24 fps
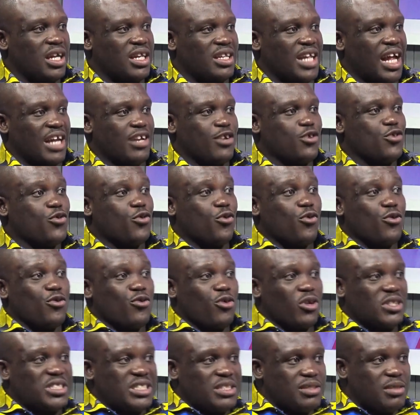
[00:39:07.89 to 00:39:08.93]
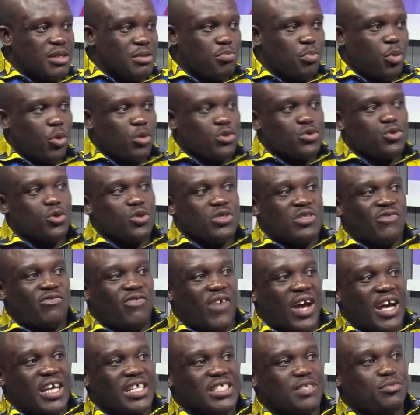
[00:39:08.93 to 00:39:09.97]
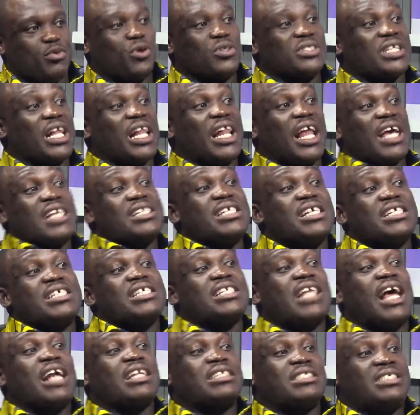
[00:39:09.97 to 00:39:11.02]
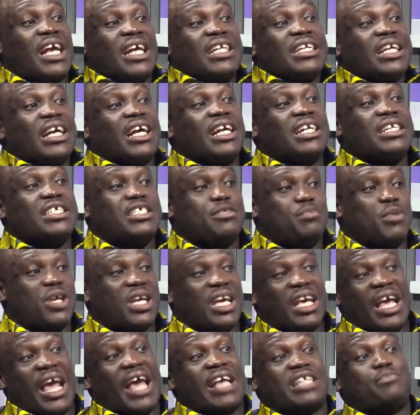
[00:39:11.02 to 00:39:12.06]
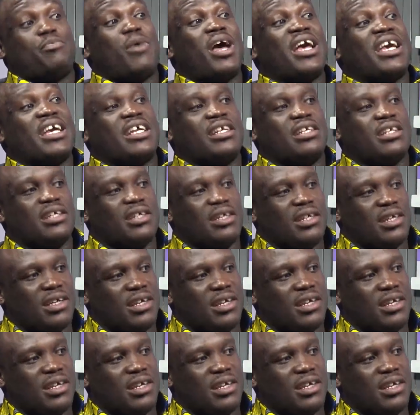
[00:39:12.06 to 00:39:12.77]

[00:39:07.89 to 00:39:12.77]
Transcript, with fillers: that you could not impose those fines because the licenses had, technically speaking, expired.